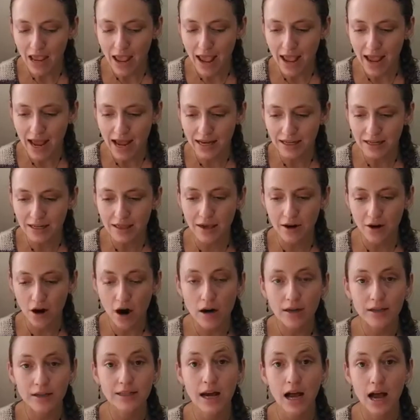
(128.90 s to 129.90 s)
And there
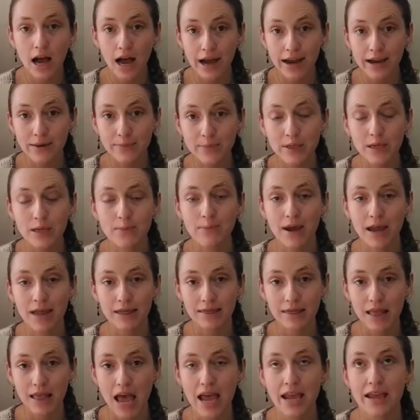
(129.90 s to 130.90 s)
are times in my
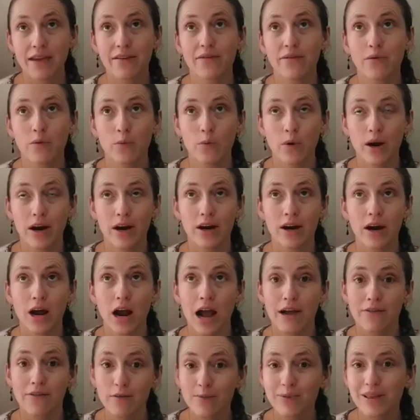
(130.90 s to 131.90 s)
life where
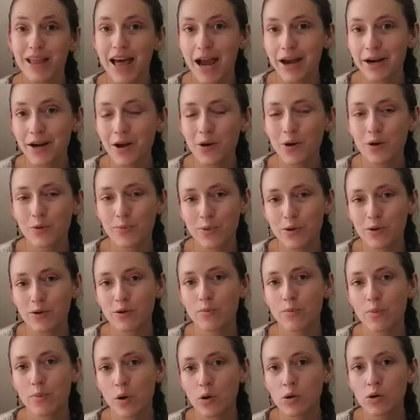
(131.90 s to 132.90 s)
I've applied
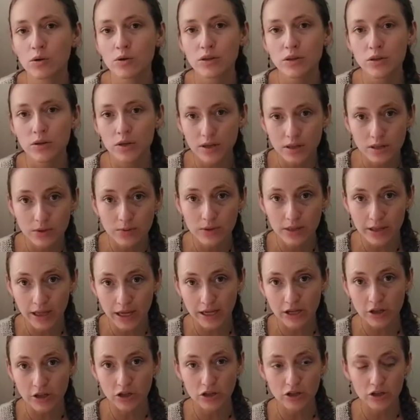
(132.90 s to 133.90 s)
Ho'oponopono to this
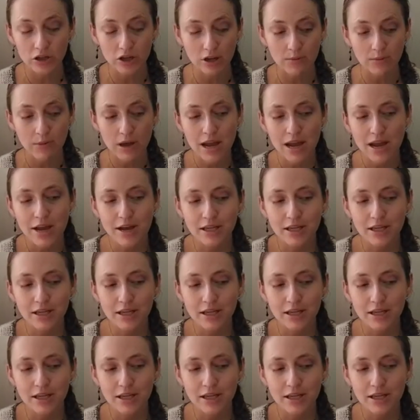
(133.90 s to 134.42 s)
relationship